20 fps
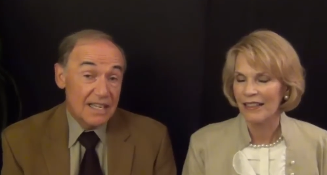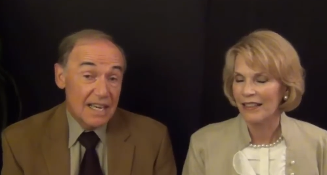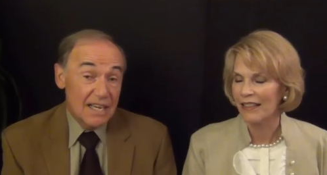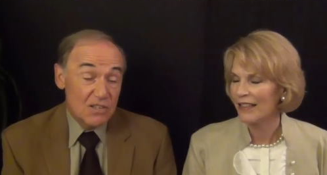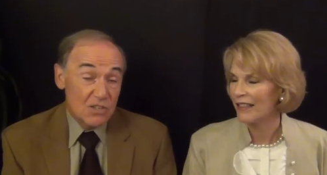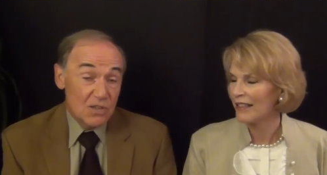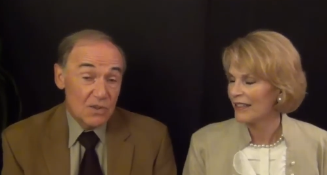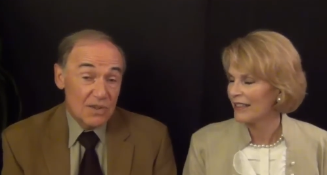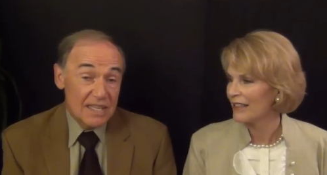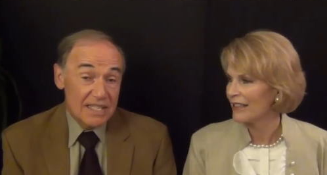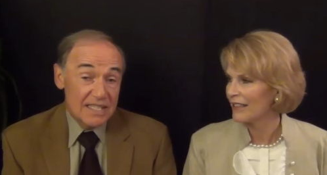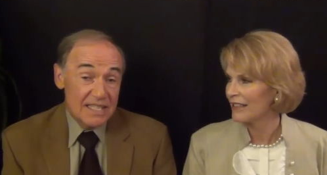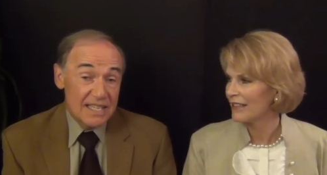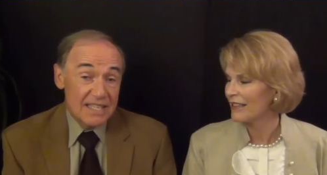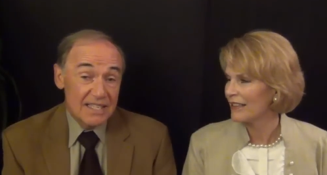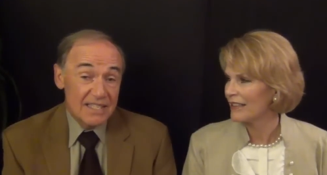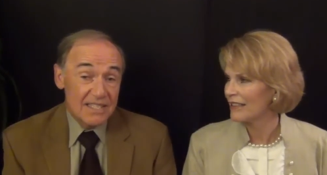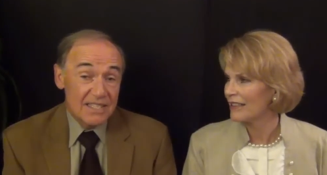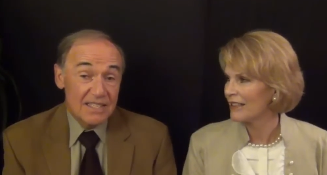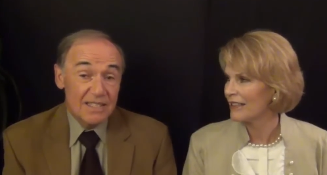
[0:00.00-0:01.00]
Speaker 1: and so they
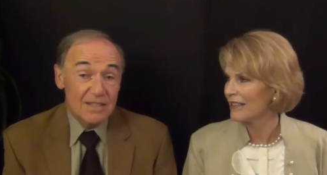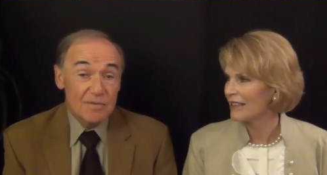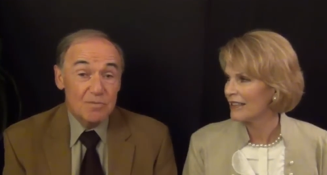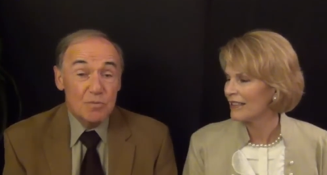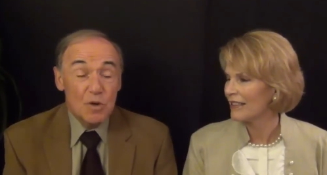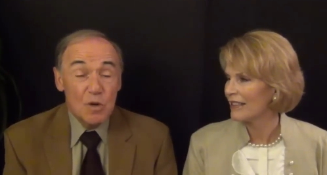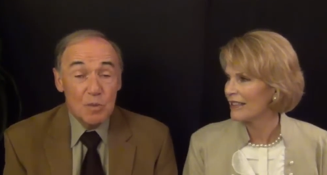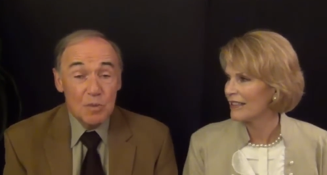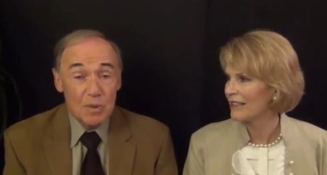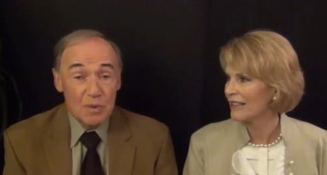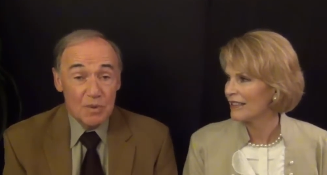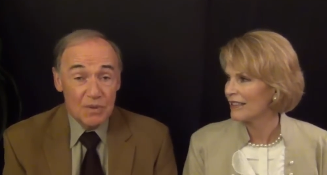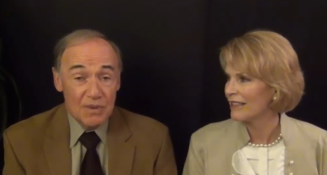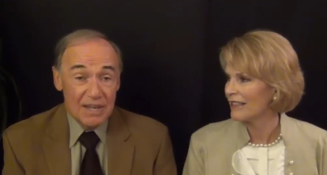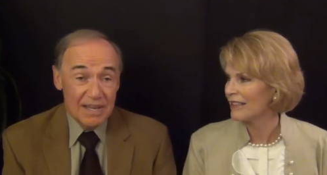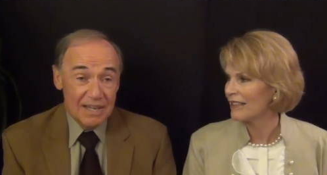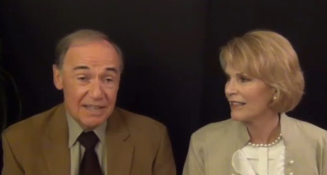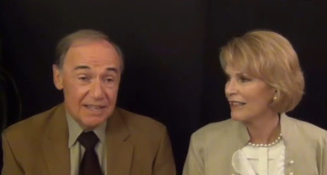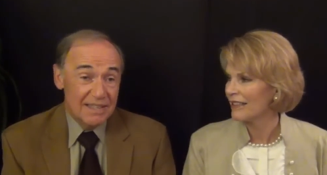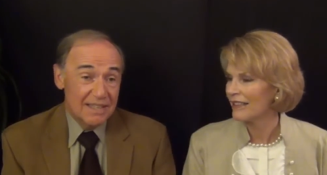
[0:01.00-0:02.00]
tend to poo-poo
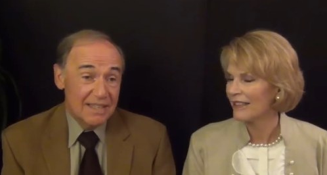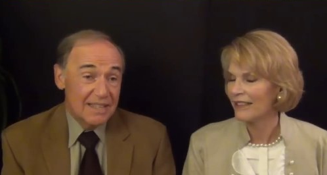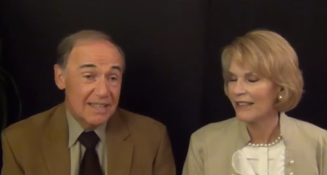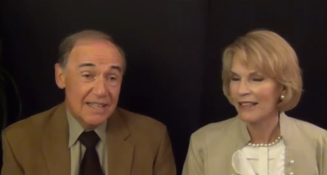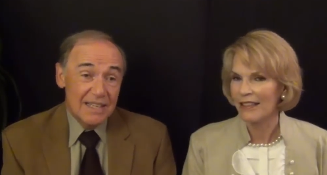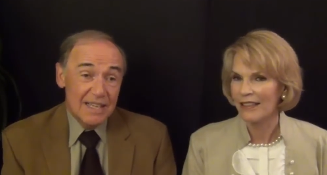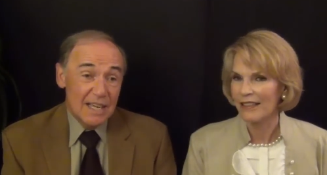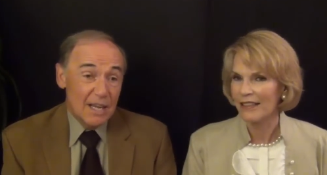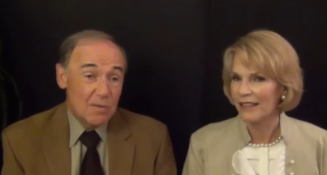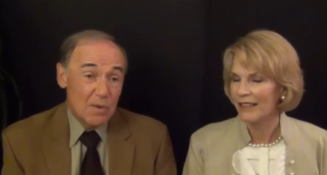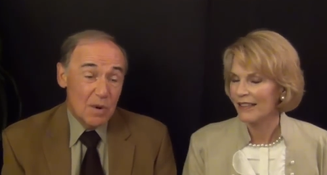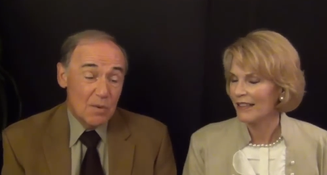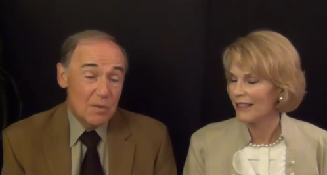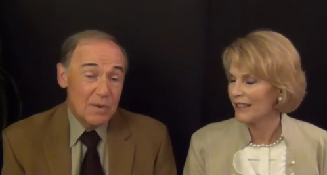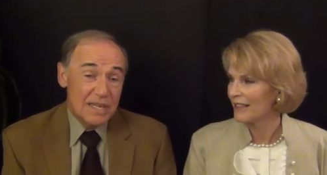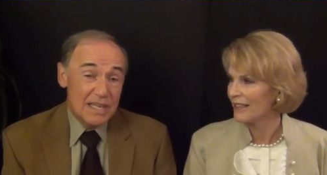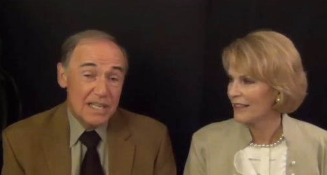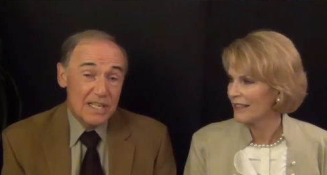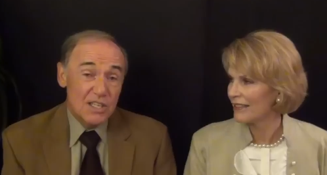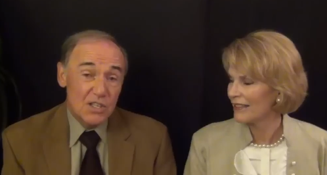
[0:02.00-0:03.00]
that. And what
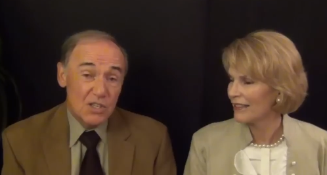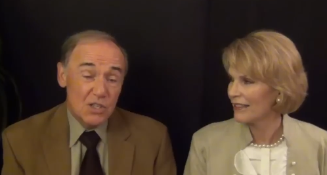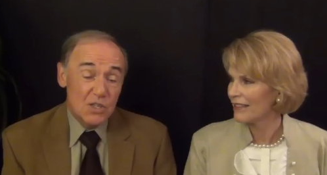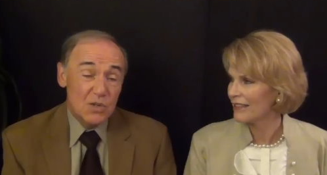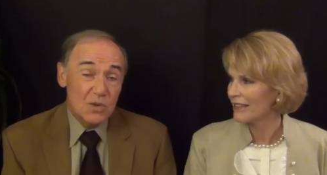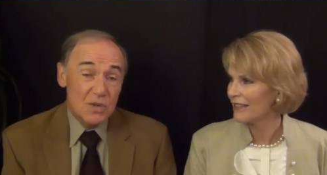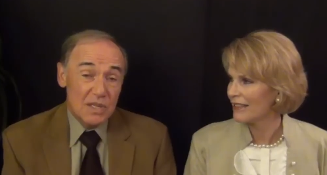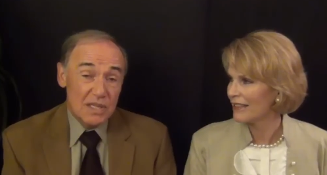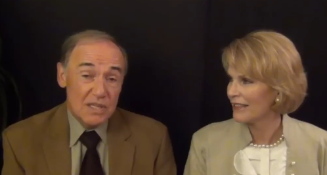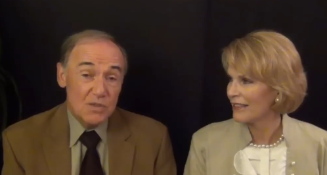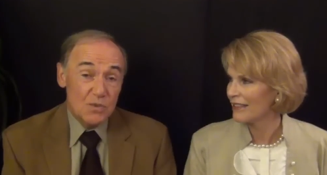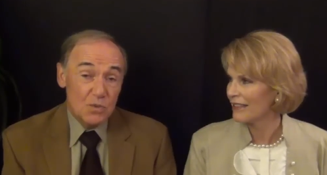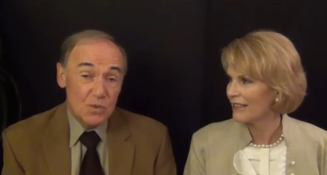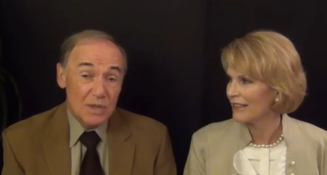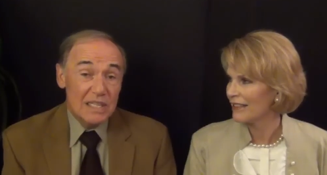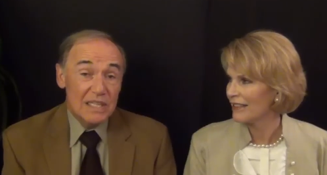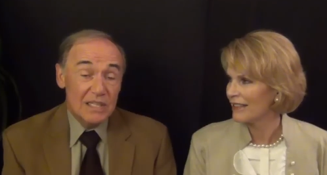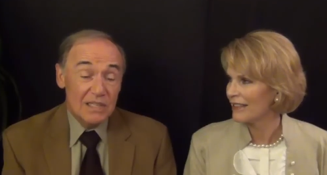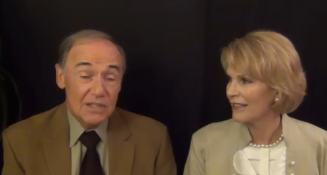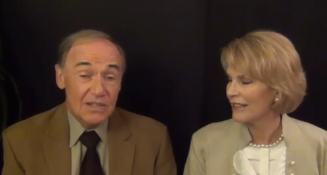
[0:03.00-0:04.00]
we need to do is
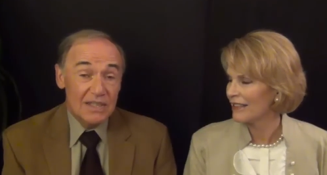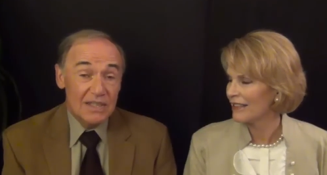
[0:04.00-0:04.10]
really